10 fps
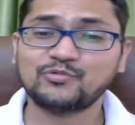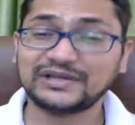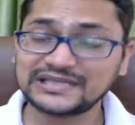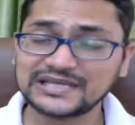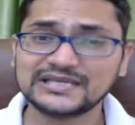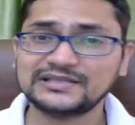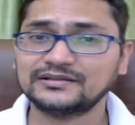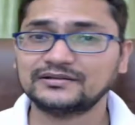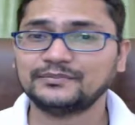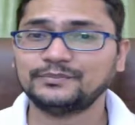
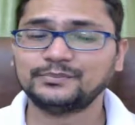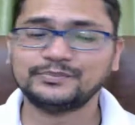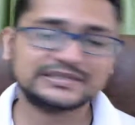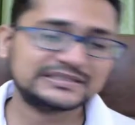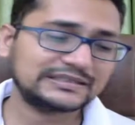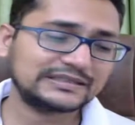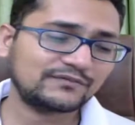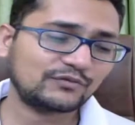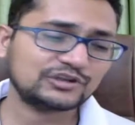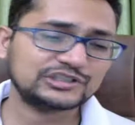variation basically
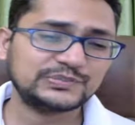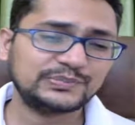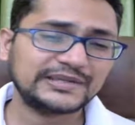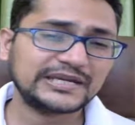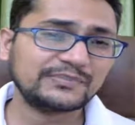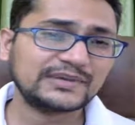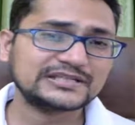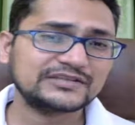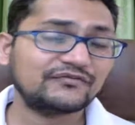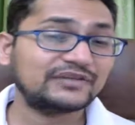was played by
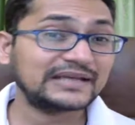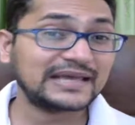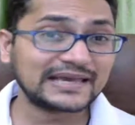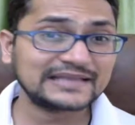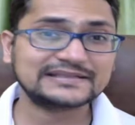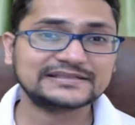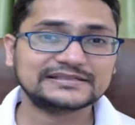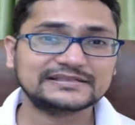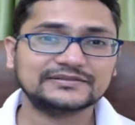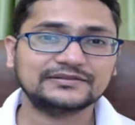someone
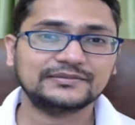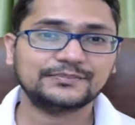else